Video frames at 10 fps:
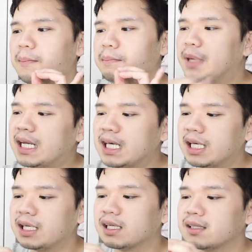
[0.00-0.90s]

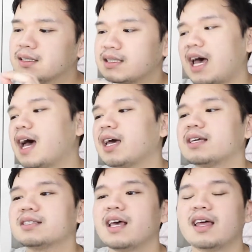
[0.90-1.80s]
mini
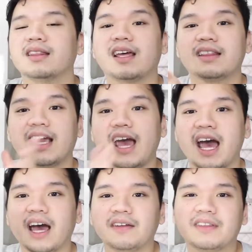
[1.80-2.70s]
size that they
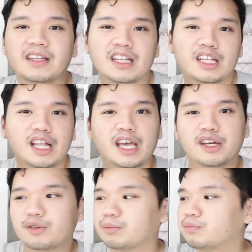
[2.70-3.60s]
had, that they like
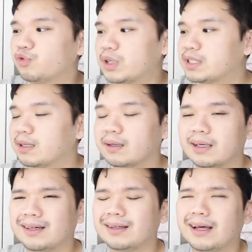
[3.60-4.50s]

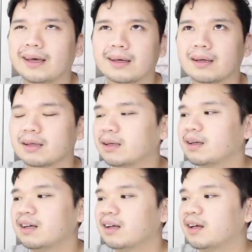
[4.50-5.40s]
recently like
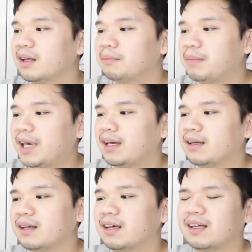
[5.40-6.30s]

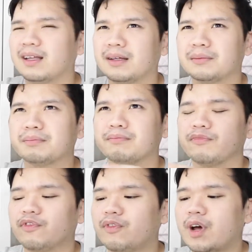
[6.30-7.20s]
made
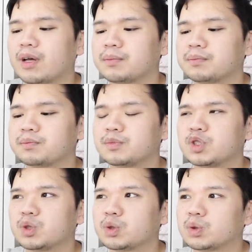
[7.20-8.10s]
from
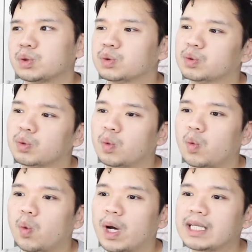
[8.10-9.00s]

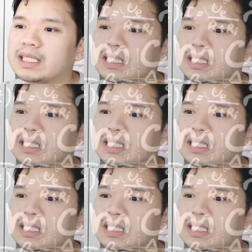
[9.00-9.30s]
20, I